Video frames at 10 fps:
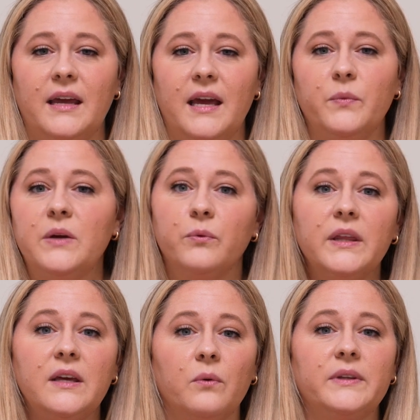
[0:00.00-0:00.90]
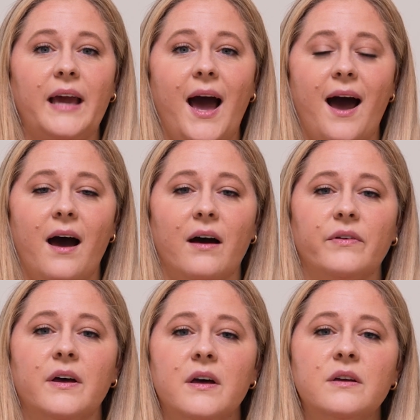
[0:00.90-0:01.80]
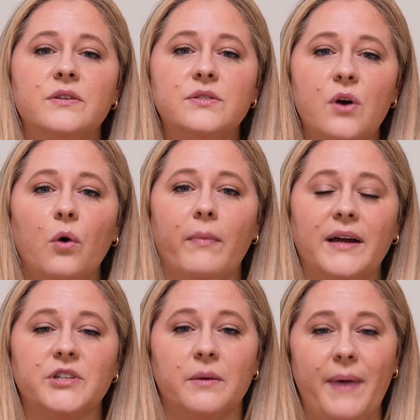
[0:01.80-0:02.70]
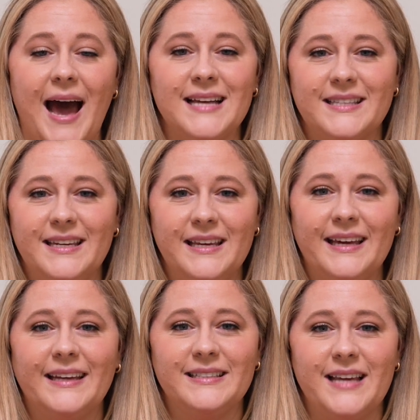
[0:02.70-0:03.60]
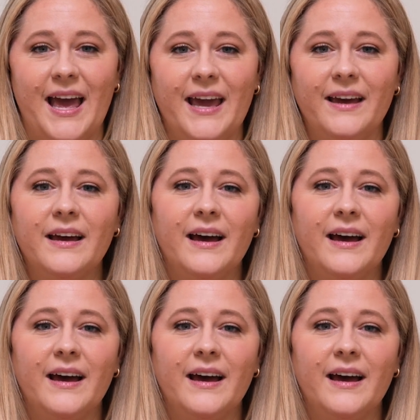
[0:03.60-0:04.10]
And we really only have so much capacity in a day